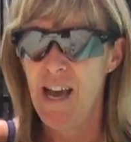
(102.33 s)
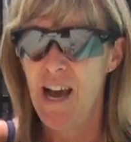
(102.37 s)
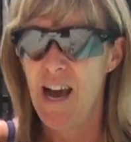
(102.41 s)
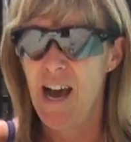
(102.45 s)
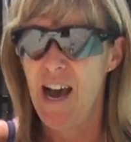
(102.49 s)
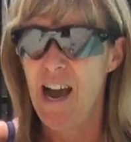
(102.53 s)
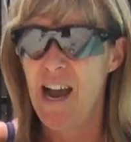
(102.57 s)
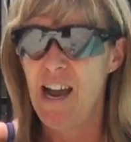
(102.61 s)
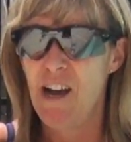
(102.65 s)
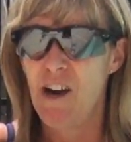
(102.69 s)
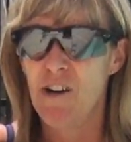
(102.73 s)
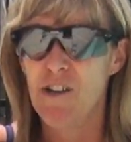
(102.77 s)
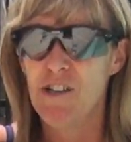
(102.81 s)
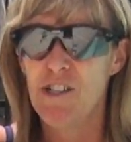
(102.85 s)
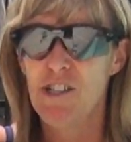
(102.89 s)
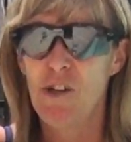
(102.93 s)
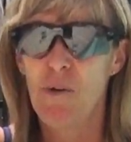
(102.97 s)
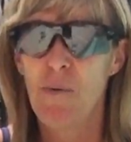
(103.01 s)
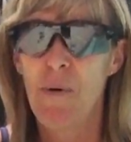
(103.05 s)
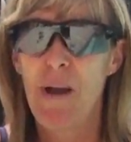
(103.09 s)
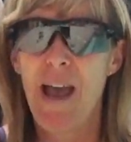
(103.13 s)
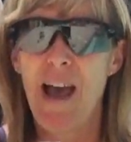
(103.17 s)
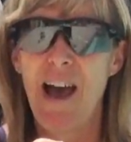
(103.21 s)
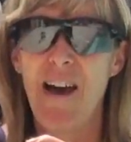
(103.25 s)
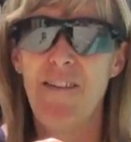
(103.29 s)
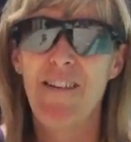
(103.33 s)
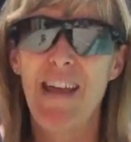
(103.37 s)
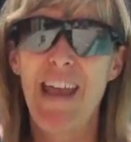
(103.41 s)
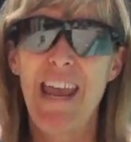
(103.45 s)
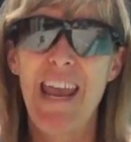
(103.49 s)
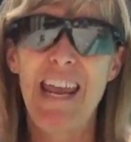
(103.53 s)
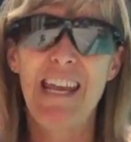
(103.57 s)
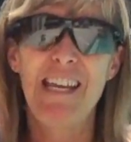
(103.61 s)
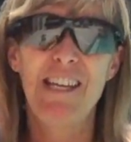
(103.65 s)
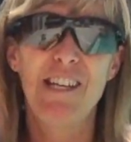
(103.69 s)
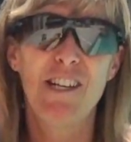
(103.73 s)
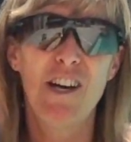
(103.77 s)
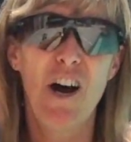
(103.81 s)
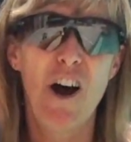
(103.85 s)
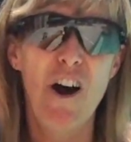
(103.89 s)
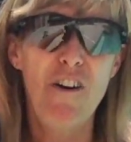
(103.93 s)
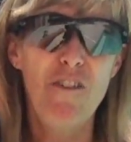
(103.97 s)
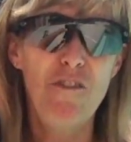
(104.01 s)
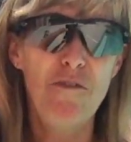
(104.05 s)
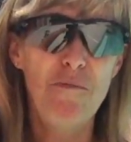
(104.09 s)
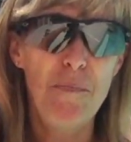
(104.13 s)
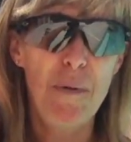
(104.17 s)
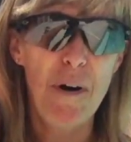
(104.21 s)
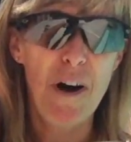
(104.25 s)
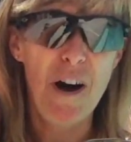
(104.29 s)
I also have a
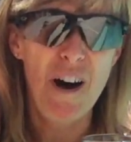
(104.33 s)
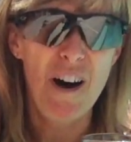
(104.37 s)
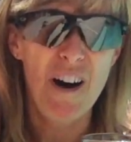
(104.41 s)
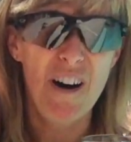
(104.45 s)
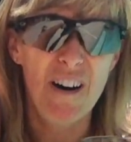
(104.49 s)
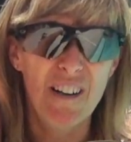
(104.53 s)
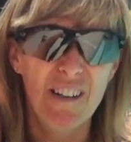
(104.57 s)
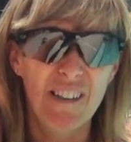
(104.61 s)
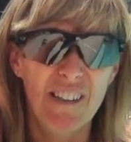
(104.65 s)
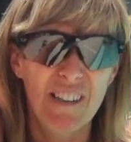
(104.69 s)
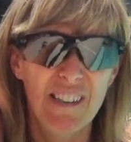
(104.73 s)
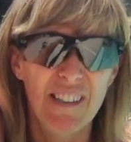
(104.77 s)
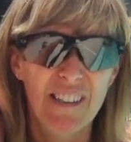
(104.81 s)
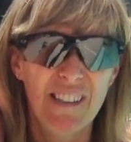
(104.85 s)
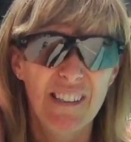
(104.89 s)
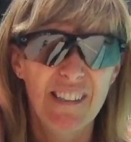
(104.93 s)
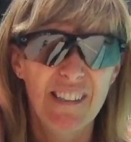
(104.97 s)
golf ball,